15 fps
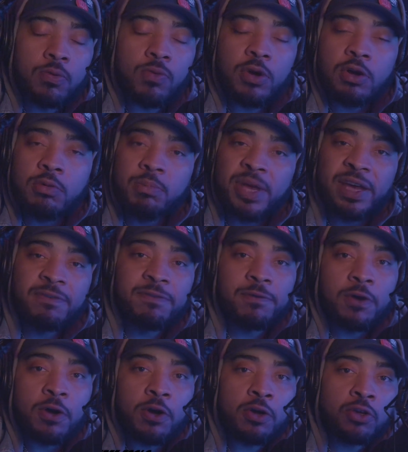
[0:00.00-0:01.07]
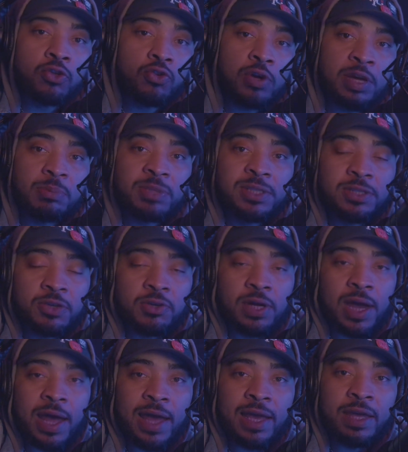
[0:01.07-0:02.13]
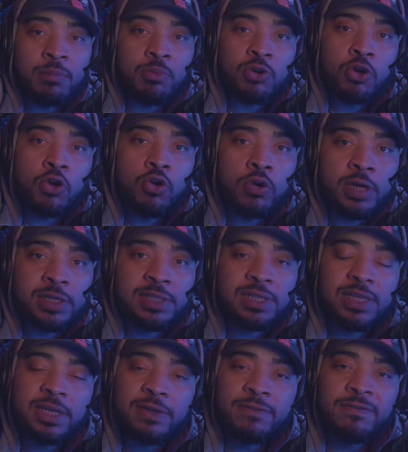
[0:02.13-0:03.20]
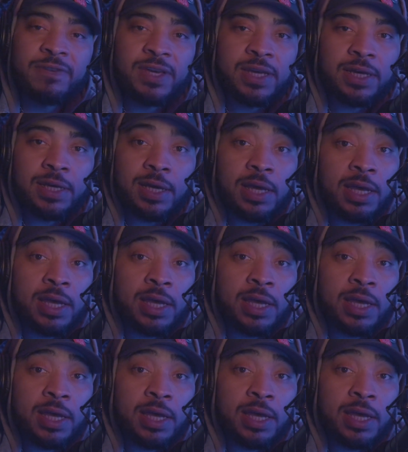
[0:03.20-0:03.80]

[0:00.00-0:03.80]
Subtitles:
Welcome back for an all-new episode of I Am McCoy TV.